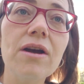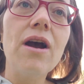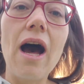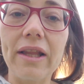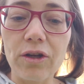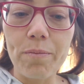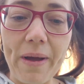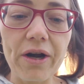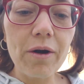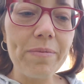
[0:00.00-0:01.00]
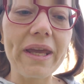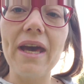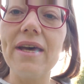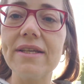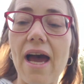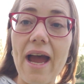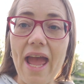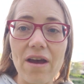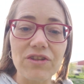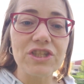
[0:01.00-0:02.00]
a little better because I
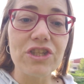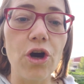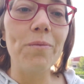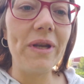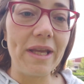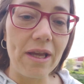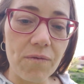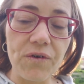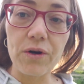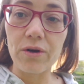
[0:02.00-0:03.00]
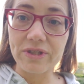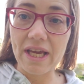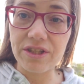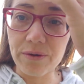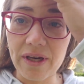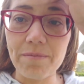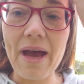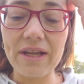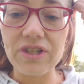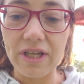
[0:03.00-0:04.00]
have so many photos, as you can
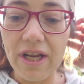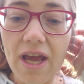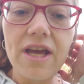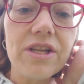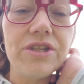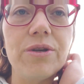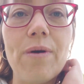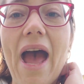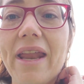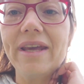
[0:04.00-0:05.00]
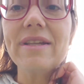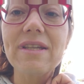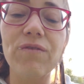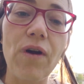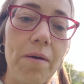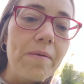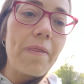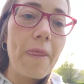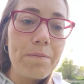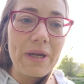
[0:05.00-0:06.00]
imagine, to edit from
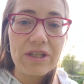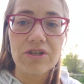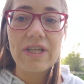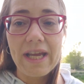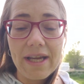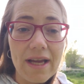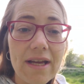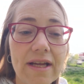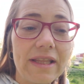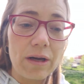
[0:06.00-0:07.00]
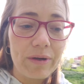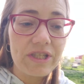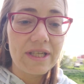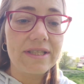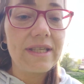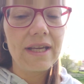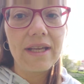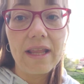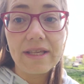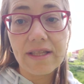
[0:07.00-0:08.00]
the picture day that we just
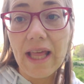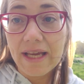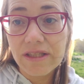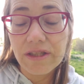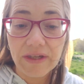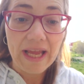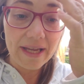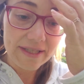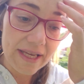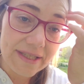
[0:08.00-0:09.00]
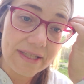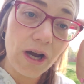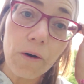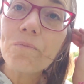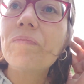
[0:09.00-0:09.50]
did this last two days. So